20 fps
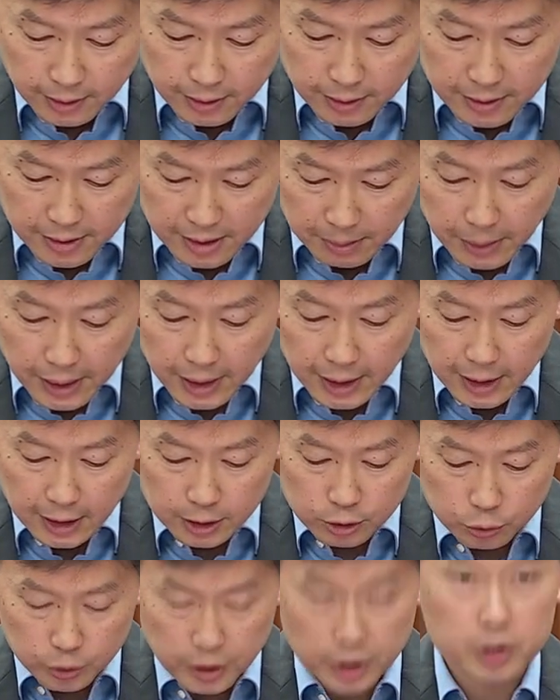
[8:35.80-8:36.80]
Similar
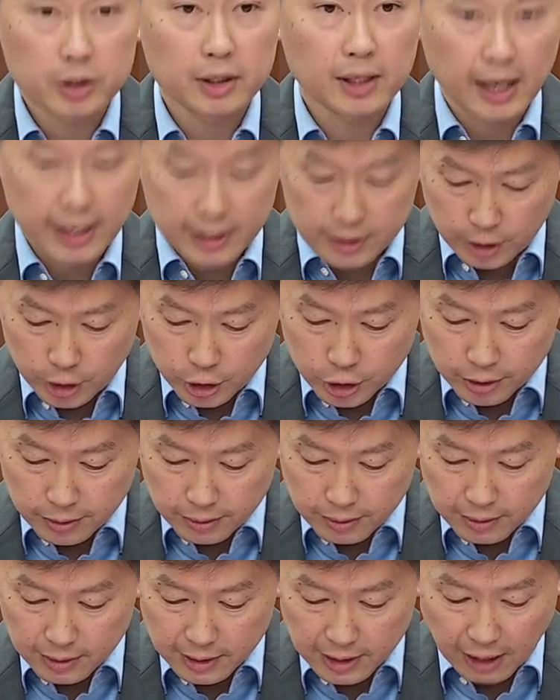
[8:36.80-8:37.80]
to
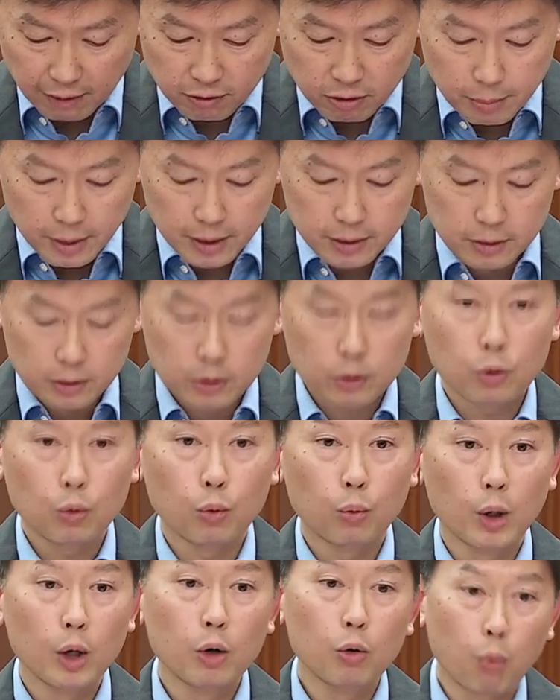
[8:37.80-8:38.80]
digitalization, the government
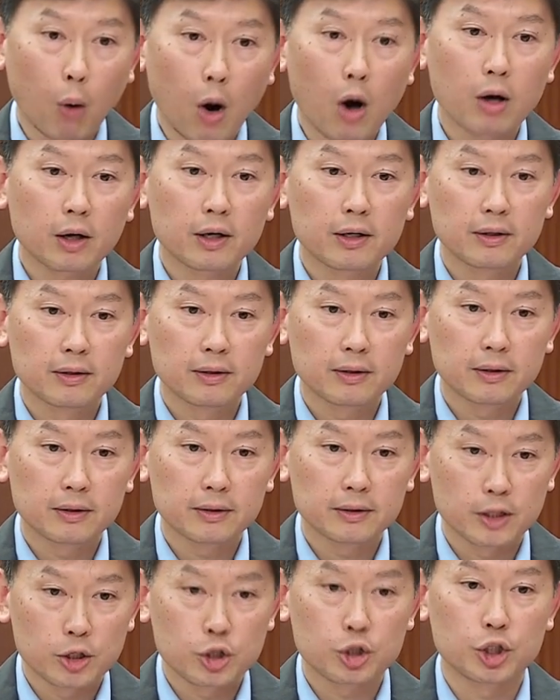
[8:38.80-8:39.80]
will walk
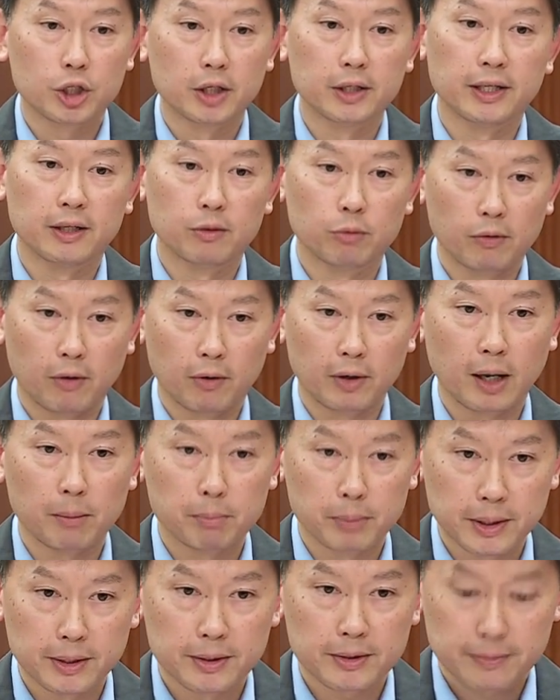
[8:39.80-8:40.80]
this journey with our
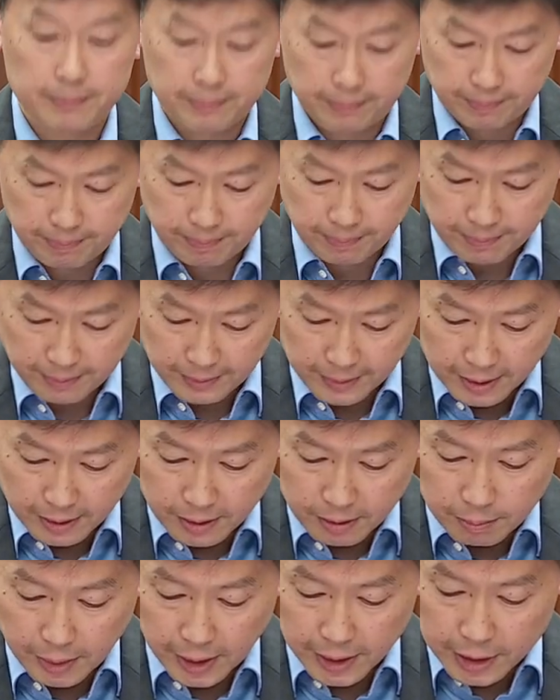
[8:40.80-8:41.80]
companies.
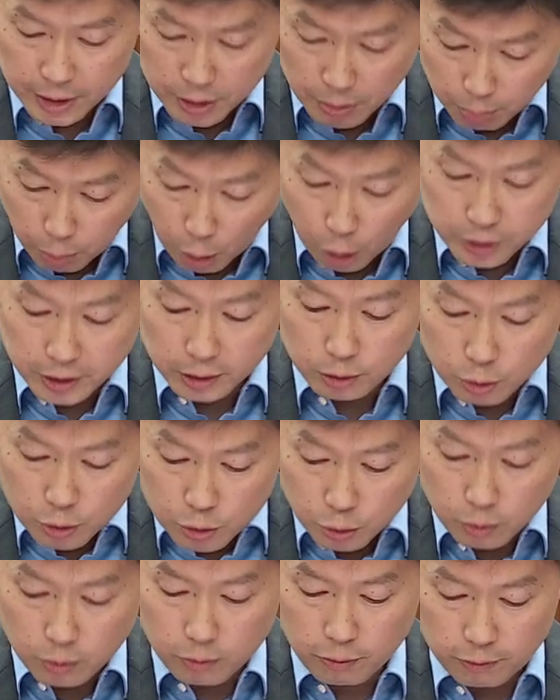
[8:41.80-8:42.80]
But it is important
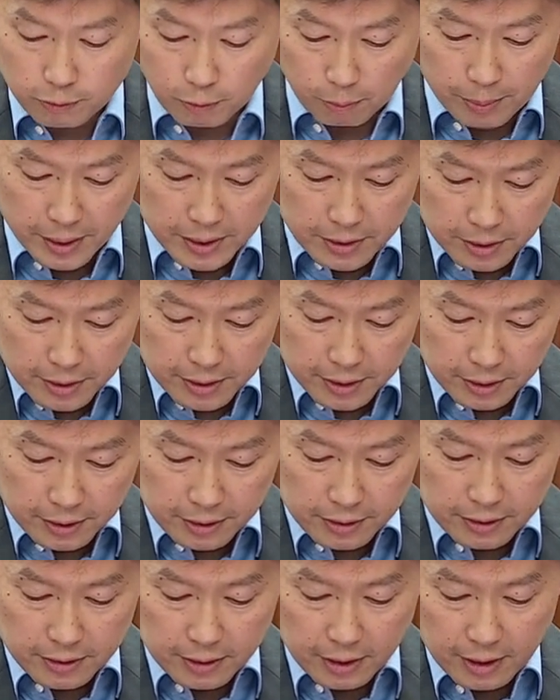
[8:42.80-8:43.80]
also for
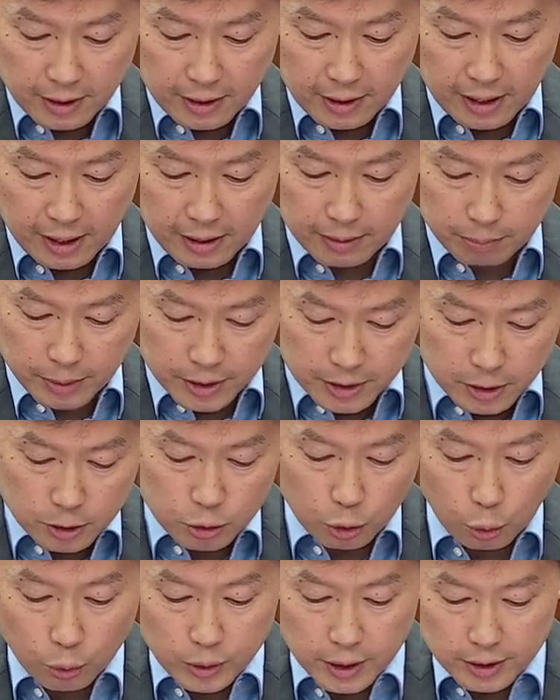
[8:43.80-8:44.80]
businesses and
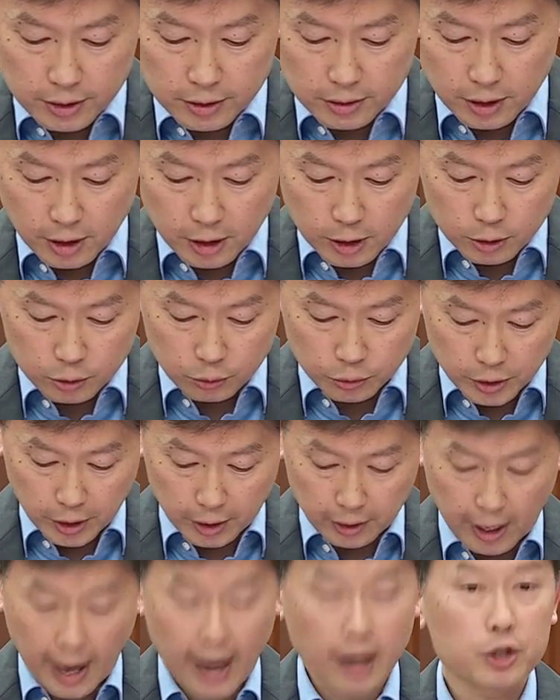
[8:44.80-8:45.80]
business owners to
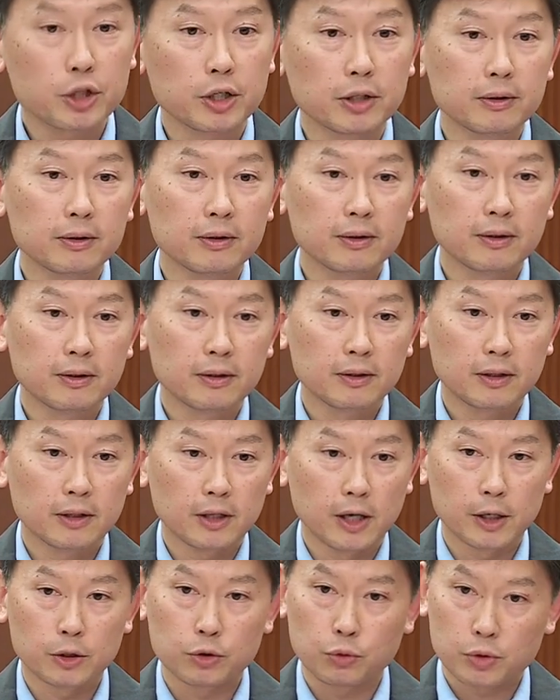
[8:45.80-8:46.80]
take action
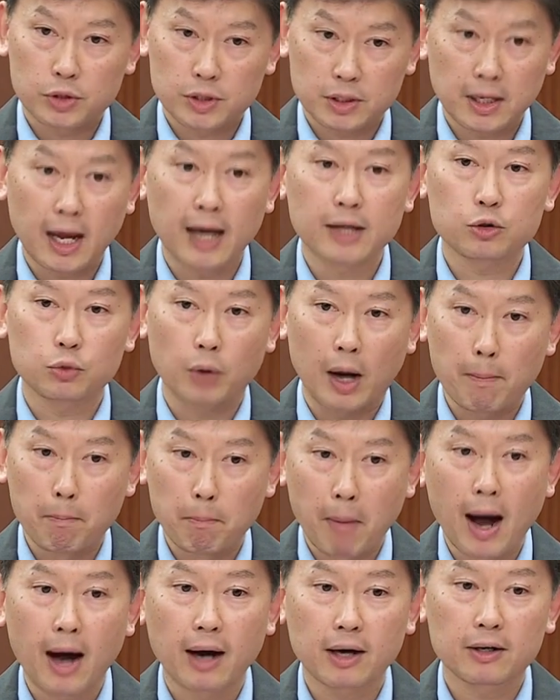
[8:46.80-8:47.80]
and to start to
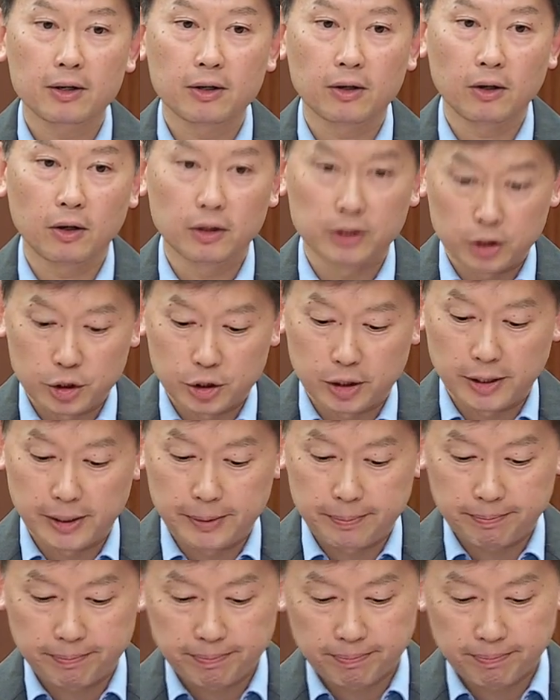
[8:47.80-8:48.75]
embark on the journey.